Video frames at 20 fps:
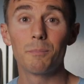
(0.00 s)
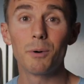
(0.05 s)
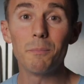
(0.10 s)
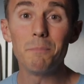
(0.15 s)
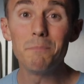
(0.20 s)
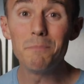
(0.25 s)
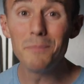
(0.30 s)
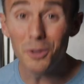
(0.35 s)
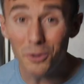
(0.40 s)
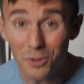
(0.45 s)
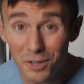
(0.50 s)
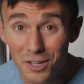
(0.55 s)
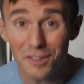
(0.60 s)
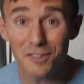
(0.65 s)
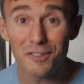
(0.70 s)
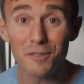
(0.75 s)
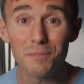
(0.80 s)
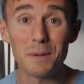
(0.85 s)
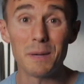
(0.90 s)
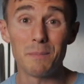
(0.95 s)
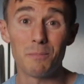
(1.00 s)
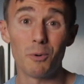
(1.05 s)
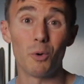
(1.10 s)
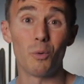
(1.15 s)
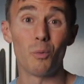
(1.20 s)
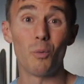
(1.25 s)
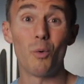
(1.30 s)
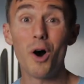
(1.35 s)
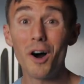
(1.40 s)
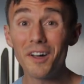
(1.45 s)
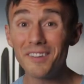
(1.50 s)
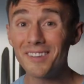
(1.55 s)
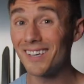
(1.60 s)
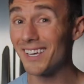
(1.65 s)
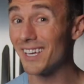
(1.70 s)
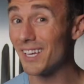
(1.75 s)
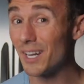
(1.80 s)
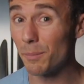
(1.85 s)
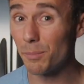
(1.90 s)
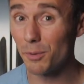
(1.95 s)
But millions of people want to
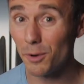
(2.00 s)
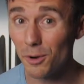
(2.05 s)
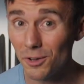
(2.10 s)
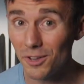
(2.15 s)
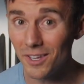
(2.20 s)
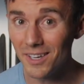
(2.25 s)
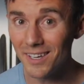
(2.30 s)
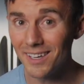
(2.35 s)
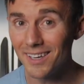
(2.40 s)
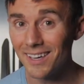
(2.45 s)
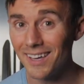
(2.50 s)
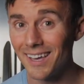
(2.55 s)
get up early.